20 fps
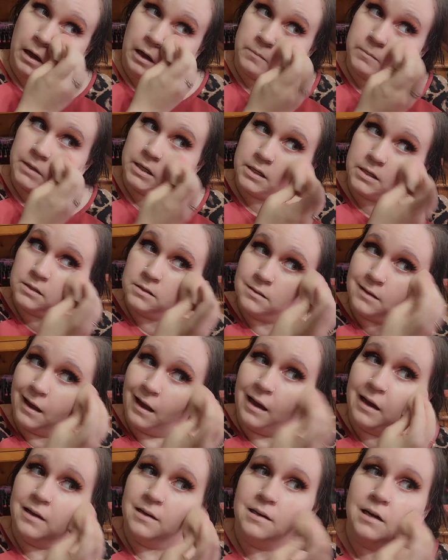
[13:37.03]
I'm not gonna
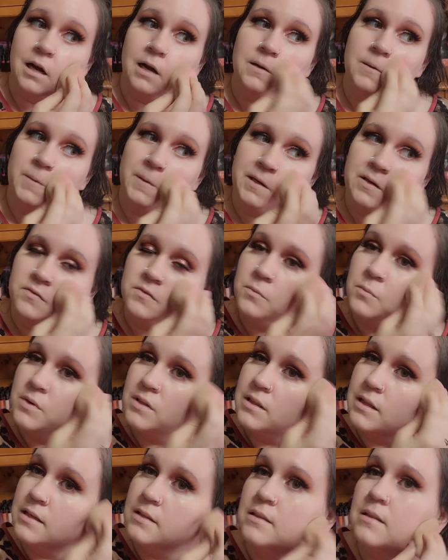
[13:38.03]
lie, even
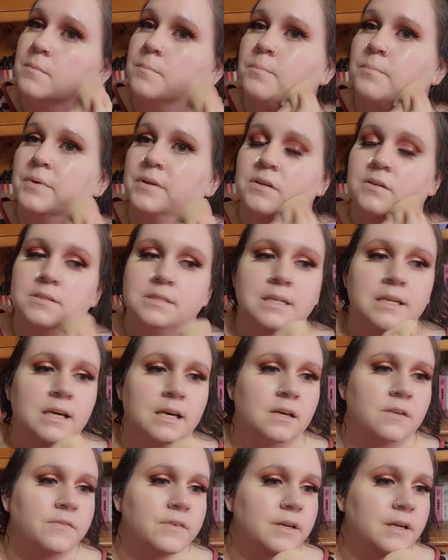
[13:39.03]
with like the
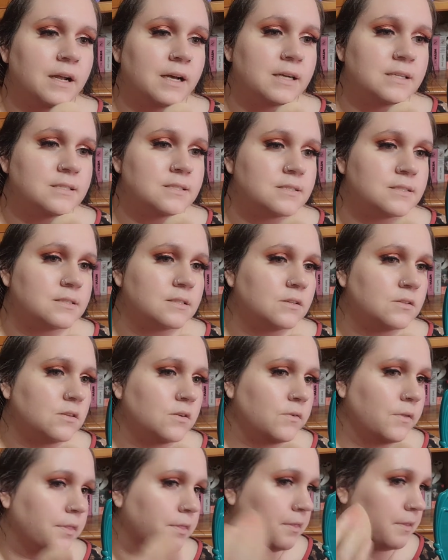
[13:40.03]
building of it, I still
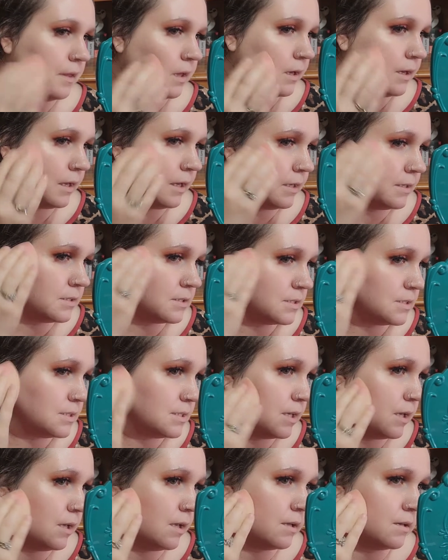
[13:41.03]
don't think it
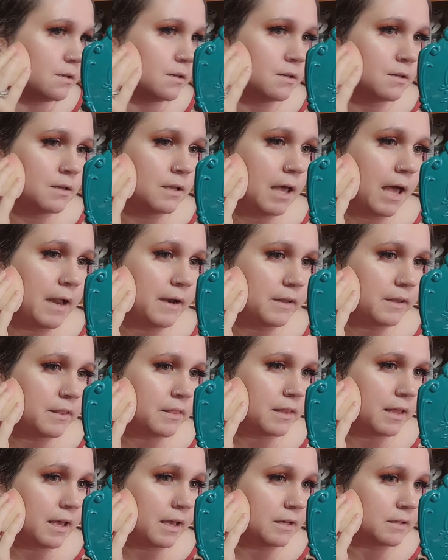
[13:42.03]
did
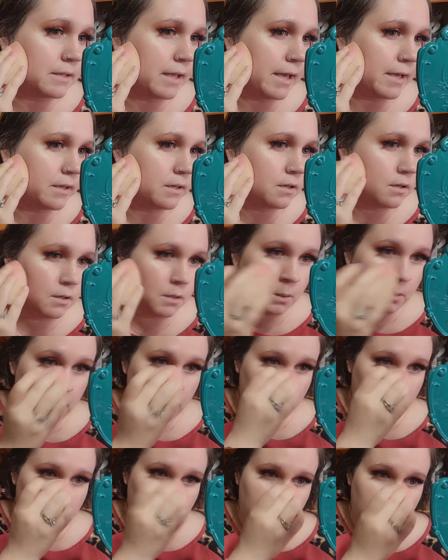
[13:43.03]
anything like
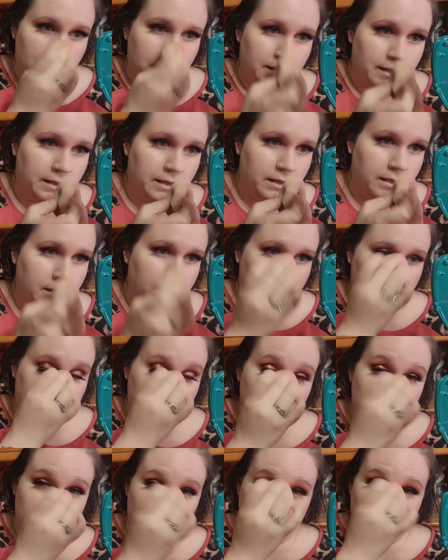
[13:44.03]

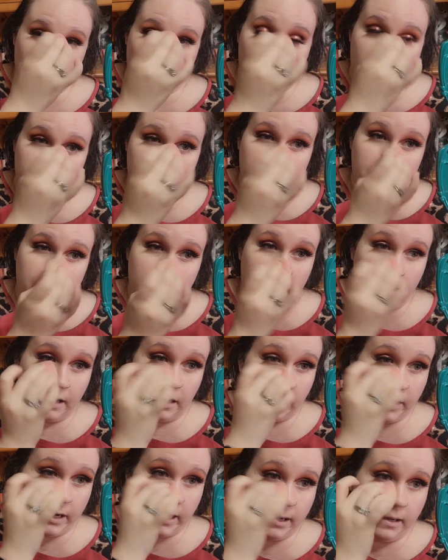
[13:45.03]

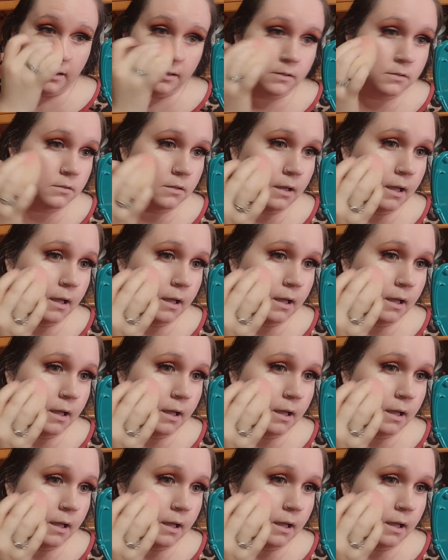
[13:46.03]
extraordinary.